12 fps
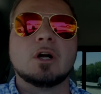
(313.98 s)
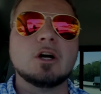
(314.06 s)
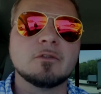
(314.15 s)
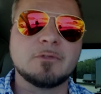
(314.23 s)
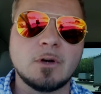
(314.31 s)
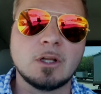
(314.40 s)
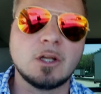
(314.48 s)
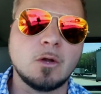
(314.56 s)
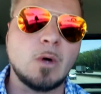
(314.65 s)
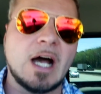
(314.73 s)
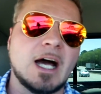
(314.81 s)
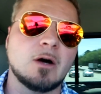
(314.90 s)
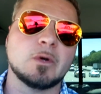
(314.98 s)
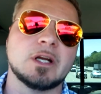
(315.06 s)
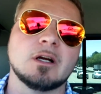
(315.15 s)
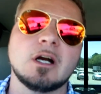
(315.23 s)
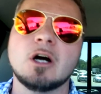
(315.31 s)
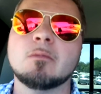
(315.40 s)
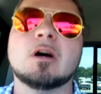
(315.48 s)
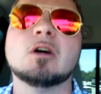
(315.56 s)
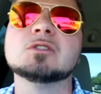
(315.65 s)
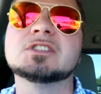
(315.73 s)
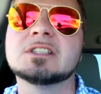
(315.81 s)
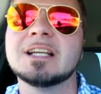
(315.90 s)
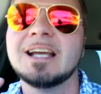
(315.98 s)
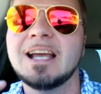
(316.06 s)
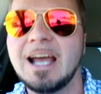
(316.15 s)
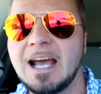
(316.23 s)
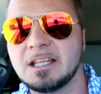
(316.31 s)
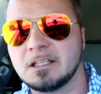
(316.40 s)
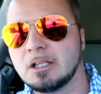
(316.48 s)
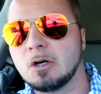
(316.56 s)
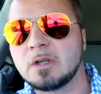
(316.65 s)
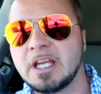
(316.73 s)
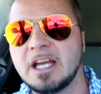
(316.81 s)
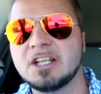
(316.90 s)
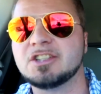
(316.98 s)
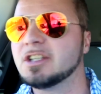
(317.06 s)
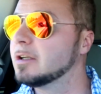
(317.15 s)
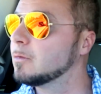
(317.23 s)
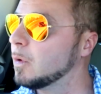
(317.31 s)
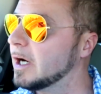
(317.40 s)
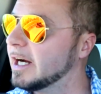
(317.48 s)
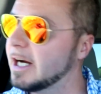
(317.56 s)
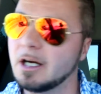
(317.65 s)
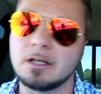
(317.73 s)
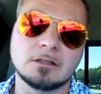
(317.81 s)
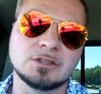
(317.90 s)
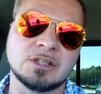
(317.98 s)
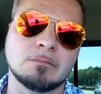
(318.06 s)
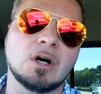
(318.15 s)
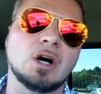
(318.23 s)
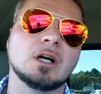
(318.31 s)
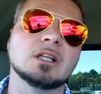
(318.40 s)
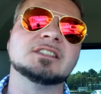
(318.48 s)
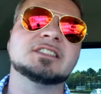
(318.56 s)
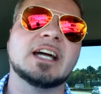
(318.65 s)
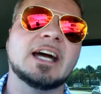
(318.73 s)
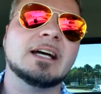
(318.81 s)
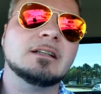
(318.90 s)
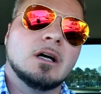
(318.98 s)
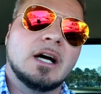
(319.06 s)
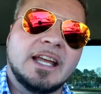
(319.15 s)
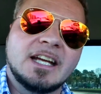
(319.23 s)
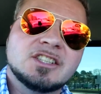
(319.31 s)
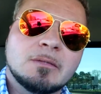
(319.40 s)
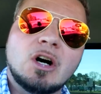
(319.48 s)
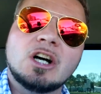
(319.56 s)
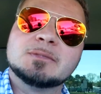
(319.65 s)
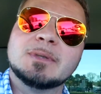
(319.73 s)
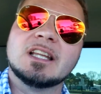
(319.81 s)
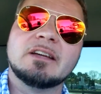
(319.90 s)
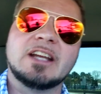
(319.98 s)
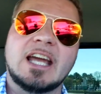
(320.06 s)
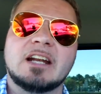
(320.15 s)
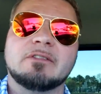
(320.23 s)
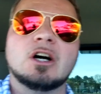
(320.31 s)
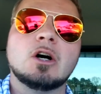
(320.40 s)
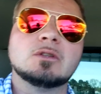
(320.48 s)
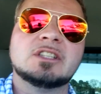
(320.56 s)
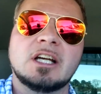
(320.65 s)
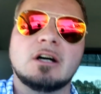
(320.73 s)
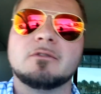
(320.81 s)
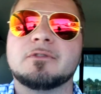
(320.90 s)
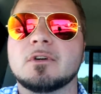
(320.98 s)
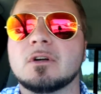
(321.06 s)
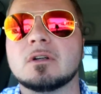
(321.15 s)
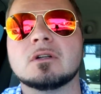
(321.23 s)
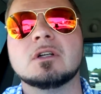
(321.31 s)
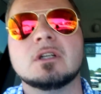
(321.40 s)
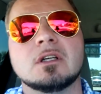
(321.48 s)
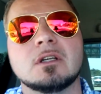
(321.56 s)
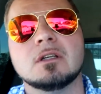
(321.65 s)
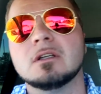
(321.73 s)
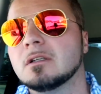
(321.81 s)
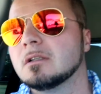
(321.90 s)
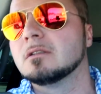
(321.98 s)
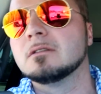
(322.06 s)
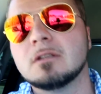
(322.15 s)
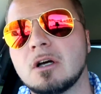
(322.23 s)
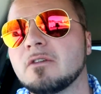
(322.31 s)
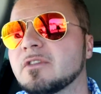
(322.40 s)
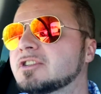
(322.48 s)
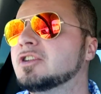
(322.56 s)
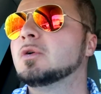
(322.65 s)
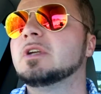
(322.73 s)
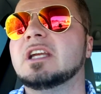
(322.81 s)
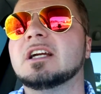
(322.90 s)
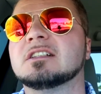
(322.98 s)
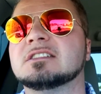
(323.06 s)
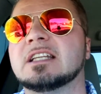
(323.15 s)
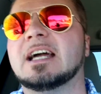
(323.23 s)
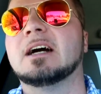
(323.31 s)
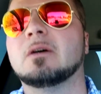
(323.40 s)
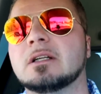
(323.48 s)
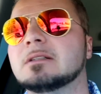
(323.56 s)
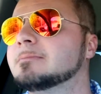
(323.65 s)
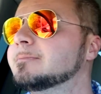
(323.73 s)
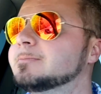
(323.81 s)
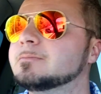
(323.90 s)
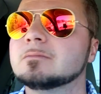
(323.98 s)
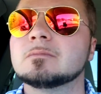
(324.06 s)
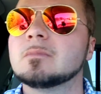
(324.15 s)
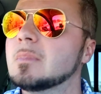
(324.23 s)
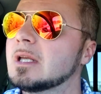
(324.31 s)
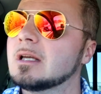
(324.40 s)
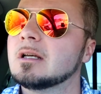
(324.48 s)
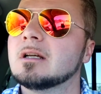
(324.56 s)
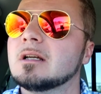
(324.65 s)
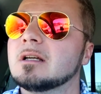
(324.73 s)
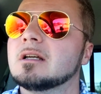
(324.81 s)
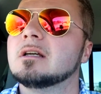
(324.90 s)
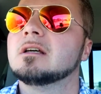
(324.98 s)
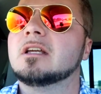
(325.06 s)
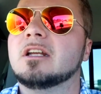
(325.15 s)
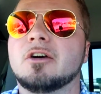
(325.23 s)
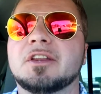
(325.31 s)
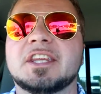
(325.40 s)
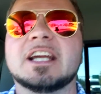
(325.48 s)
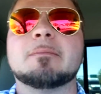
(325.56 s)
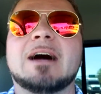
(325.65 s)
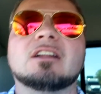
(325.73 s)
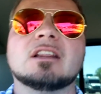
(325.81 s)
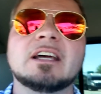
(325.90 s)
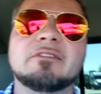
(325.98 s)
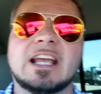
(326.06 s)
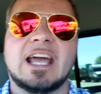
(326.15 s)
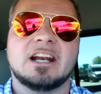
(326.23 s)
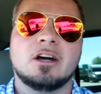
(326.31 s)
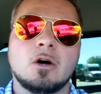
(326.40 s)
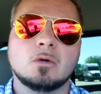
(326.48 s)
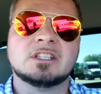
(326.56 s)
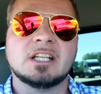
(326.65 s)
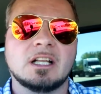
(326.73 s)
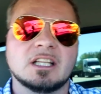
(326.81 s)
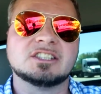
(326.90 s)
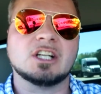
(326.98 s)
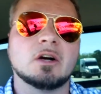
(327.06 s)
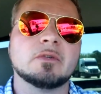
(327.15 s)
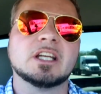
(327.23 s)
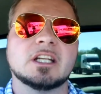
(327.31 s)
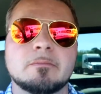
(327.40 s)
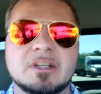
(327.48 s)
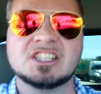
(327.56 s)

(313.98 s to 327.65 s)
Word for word: the road for a little while. We are almost at the location where Jamal is at. Again, Jamal's been living out of a hotel for over two years now. And, you know, to think about living at a hotel, it's already going to